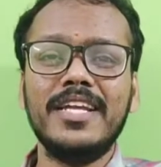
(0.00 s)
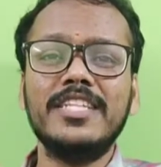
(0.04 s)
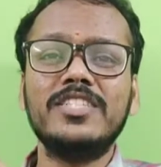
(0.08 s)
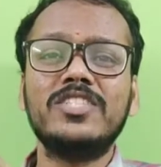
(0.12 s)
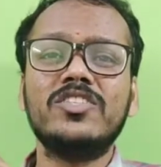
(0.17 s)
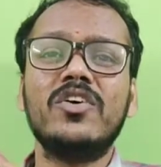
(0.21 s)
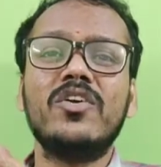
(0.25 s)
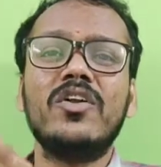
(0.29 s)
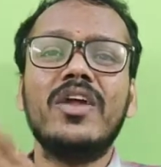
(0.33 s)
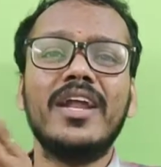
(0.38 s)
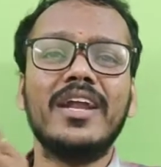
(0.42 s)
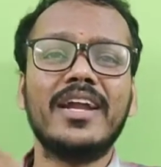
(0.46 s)

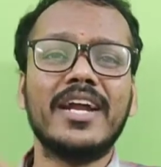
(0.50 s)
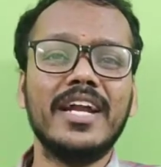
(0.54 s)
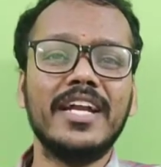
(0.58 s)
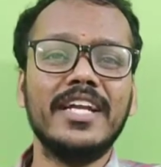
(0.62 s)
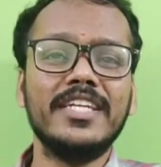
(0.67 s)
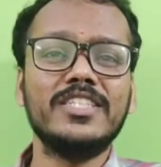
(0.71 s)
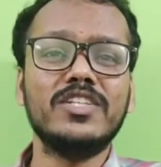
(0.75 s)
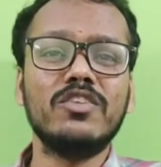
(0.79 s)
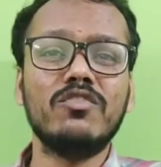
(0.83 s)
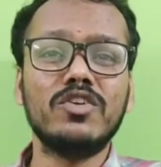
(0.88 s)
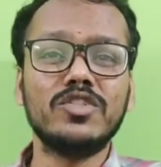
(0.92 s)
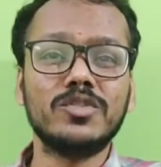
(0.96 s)
his or her
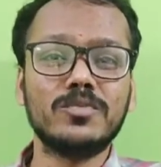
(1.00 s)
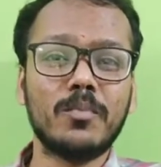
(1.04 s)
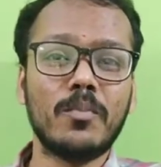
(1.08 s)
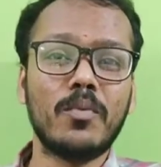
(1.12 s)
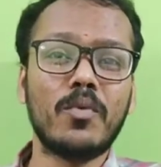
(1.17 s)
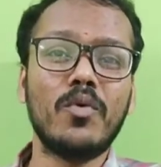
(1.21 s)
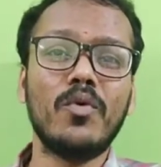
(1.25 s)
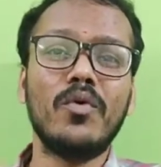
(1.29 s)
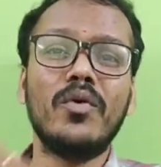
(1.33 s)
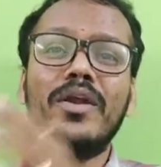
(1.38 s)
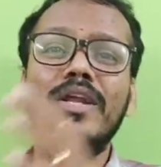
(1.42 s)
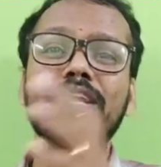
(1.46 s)
condition was
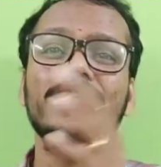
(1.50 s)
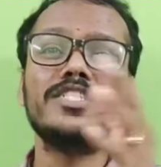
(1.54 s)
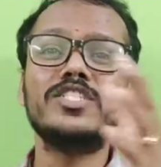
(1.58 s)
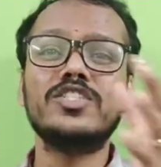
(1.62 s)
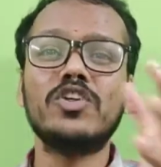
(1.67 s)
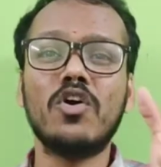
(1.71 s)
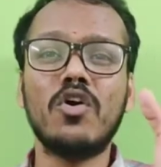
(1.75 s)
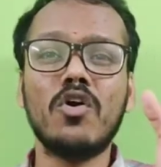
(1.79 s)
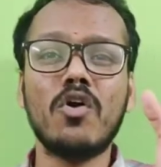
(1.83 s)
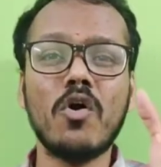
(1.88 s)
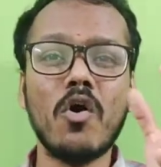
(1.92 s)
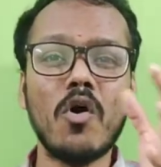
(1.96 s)
progressed
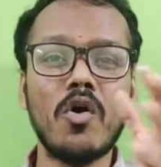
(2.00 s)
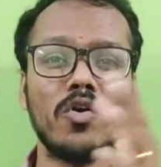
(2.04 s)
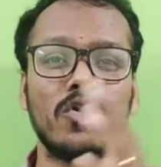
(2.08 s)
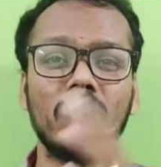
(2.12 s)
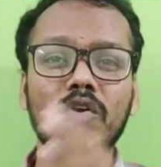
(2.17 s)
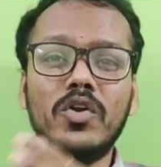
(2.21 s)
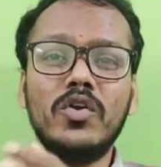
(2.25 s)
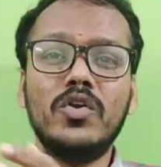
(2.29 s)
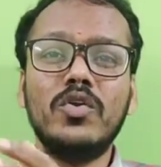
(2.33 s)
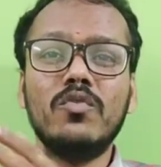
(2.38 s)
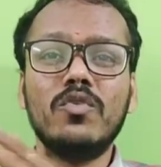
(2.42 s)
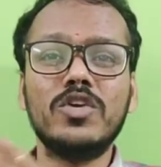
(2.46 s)
or
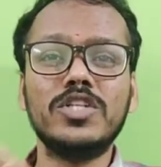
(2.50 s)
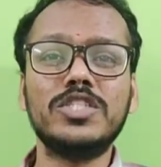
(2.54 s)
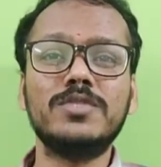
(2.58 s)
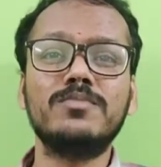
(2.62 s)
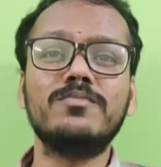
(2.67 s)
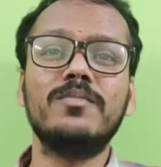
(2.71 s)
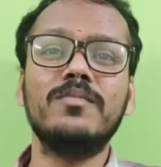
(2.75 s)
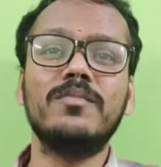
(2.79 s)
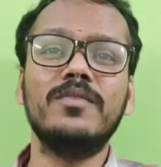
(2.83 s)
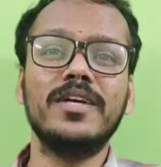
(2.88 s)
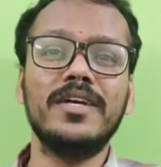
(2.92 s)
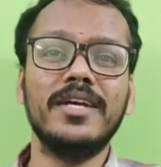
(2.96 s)
not, towards
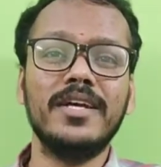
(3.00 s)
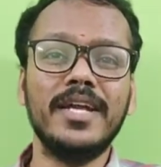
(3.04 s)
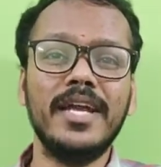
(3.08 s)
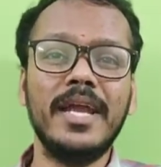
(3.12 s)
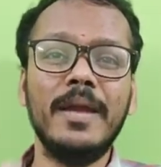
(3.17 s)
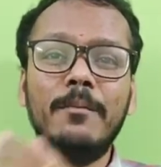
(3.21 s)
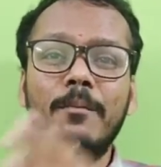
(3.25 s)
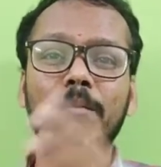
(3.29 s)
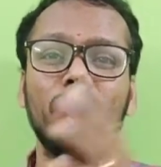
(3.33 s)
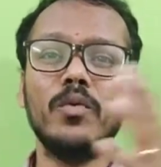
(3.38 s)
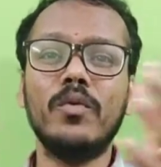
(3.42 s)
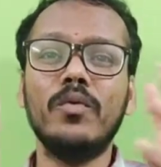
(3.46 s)

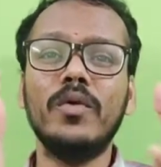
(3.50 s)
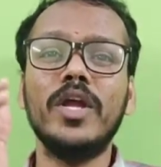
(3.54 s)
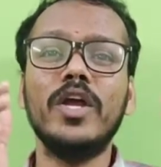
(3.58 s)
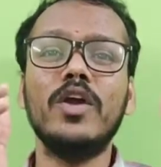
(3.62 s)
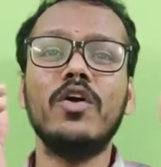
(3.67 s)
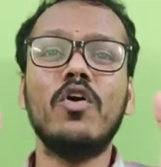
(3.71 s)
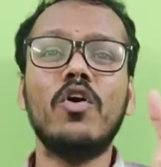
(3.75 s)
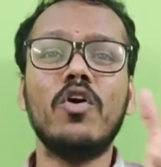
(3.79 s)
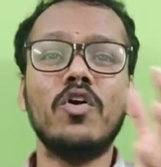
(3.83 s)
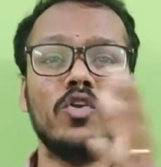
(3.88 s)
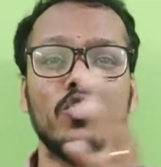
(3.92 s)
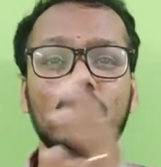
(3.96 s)

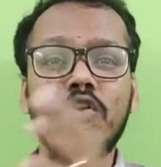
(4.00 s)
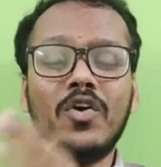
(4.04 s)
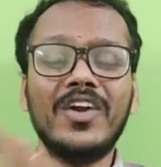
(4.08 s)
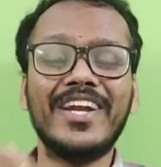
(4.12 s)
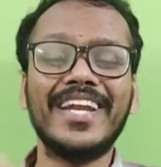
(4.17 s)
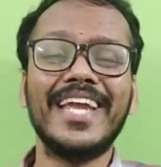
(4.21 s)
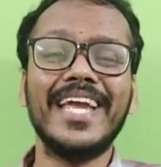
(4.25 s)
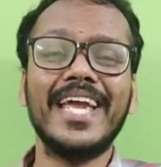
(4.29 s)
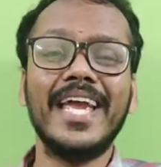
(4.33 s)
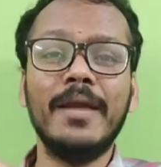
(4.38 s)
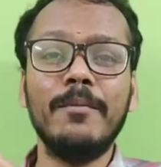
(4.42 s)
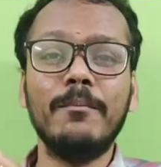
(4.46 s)
improving or
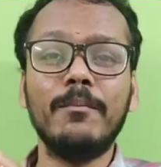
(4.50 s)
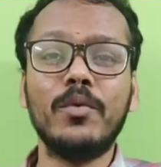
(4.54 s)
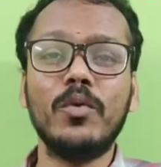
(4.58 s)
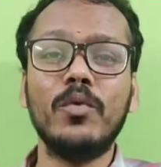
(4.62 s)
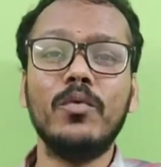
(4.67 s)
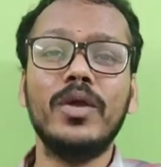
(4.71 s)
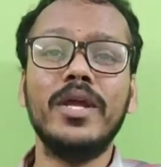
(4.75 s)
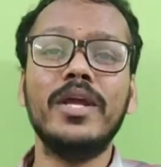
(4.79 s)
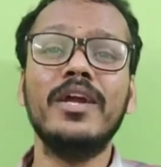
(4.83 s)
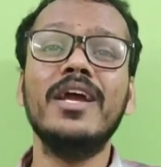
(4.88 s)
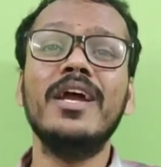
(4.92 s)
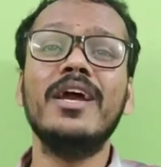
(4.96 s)
not
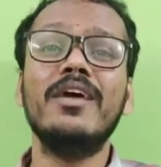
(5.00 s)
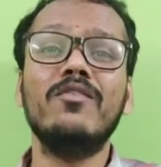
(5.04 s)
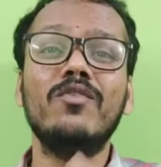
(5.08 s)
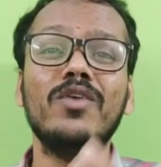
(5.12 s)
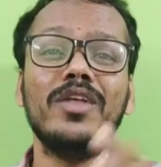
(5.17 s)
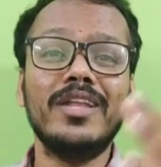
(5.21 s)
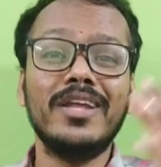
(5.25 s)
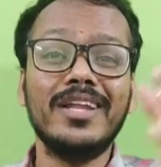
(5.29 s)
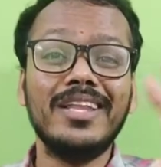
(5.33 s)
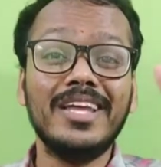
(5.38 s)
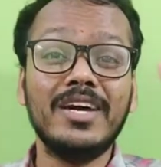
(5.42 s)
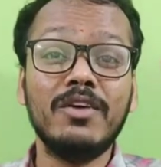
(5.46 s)
improving,
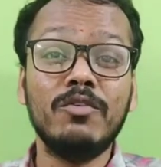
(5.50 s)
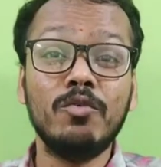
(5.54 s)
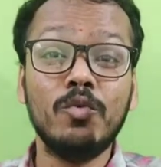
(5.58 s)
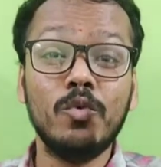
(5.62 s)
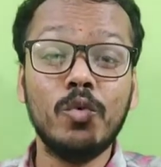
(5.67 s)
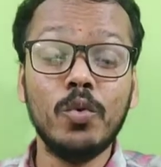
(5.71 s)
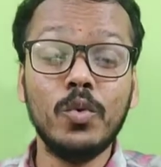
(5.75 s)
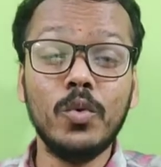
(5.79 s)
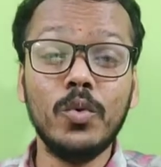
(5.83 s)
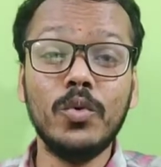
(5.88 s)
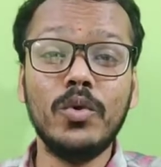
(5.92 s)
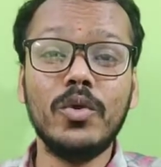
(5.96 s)
whether the
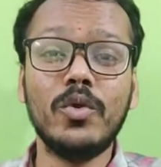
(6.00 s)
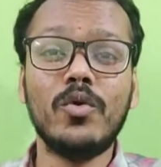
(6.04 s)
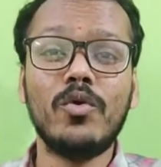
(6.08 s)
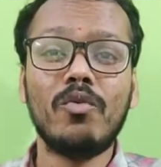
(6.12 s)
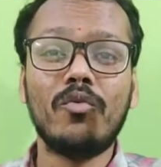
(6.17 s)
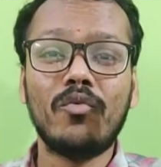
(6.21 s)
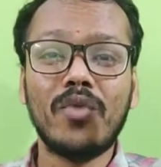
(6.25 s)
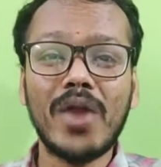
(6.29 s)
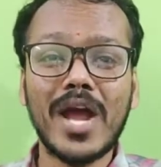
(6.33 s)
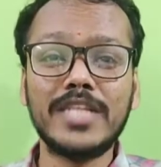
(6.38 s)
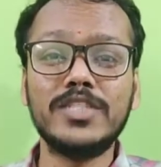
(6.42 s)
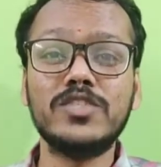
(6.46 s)
wound
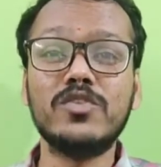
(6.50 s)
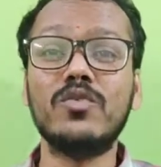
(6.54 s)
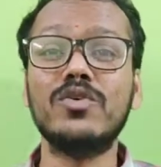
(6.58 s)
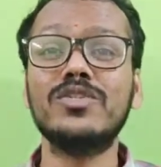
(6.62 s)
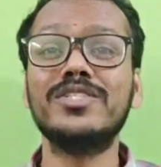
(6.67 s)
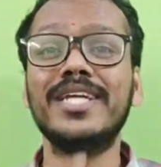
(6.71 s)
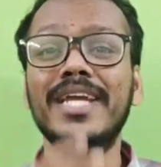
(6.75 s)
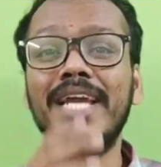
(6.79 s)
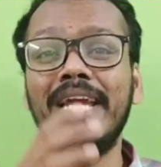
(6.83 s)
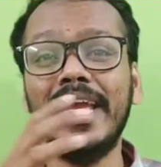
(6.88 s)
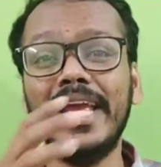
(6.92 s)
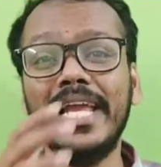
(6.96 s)
or fracture
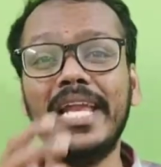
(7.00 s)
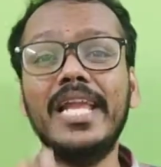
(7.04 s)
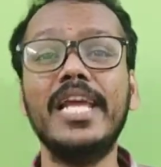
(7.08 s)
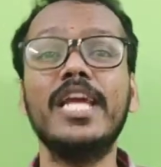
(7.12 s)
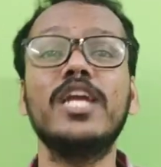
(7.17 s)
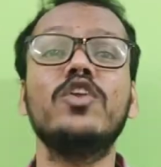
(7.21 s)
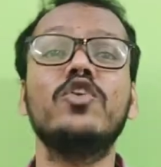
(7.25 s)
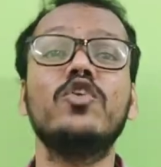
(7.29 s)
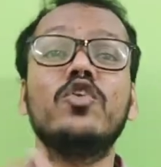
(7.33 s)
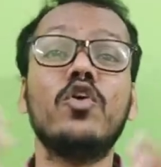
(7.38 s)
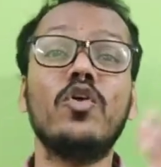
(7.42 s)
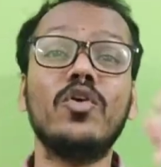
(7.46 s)
was
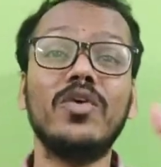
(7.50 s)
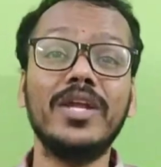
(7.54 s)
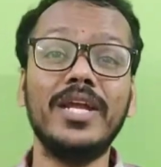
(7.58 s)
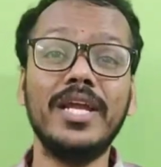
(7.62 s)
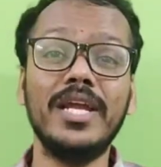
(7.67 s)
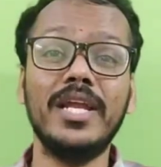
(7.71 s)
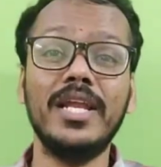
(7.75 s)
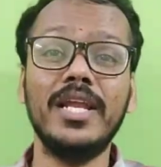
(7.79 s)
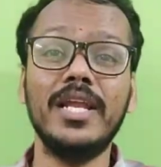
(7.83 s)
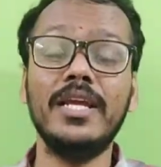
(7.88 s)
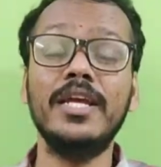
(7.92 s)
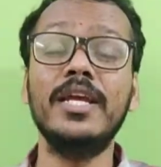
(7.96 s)
healing, not
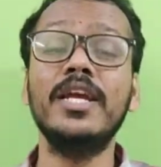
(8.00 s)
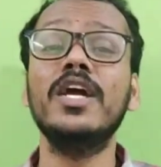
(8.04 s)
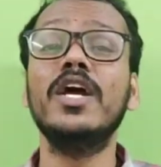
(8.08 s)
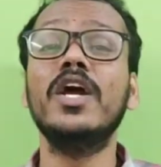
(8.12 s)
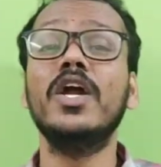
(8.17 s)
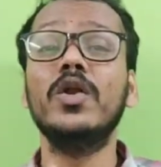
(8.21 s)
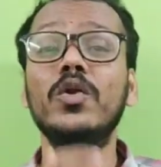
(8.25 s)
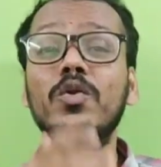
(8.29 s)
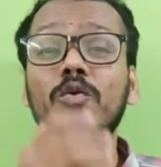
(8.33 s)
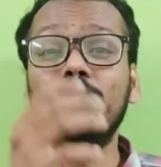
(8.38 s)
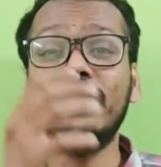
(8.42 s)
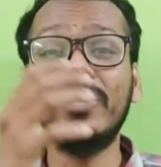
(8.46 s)
healing,
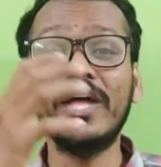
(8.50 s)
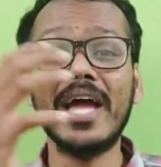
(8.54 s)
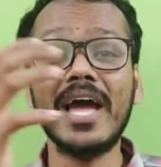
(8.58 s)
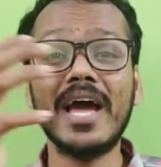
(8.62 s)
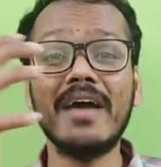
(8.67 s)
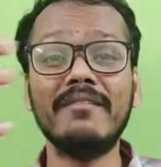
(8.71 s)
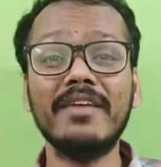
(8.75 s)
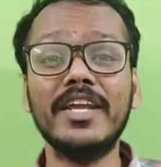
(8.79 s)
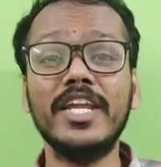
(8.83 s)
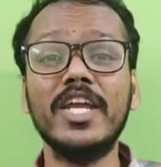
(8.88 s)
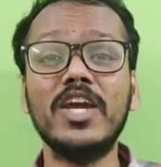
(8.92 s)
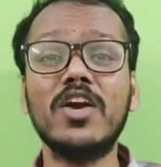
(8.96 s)
do they
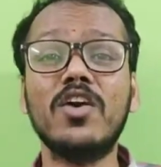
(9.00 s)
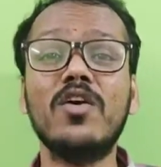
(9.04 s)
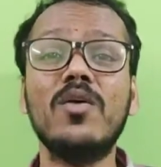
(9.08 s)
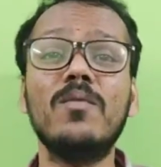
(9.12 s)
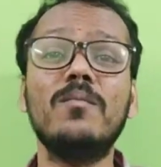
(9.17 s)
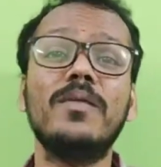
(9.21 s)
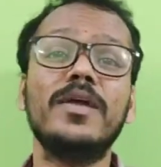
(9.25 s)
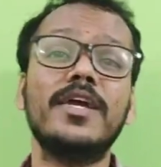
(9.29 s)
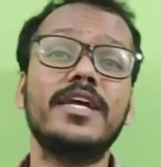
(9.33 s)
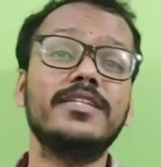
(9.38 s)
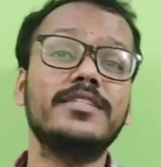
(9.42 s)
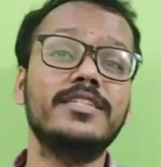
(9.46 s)
have any
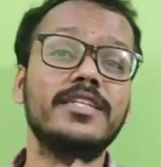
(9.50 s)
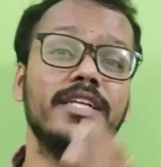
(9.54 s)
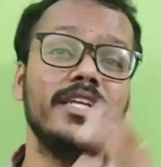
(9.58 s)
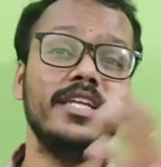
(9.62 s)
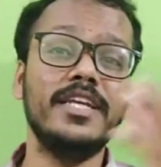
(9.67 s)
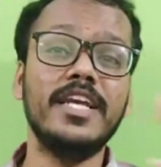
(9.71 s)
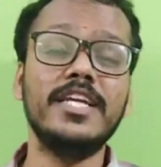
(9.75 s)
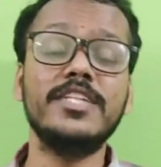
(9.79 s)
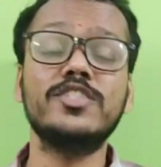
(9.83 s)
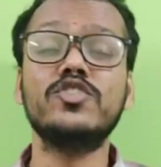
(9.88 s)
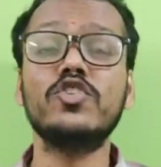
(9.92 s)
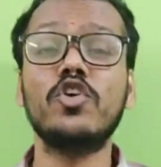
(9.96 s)
complication,
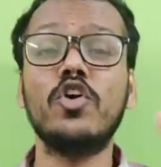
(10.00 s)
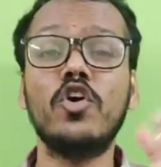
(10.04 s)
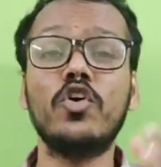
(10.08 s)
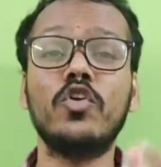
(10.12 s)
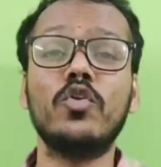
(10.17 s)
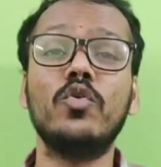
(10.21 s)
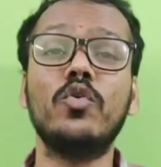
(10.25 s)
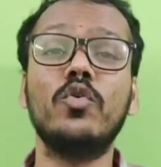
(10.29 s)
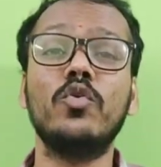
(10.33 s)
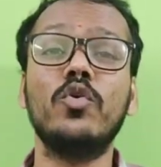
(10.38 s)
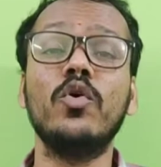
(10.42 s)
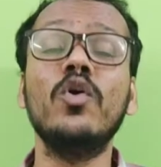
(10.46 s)
yes or
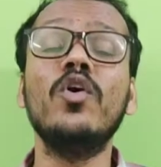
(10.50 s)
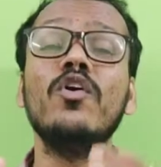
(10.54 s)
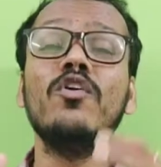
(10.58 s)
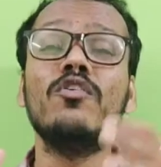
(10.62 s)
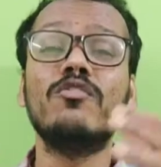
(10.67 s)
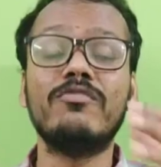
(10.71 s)
no.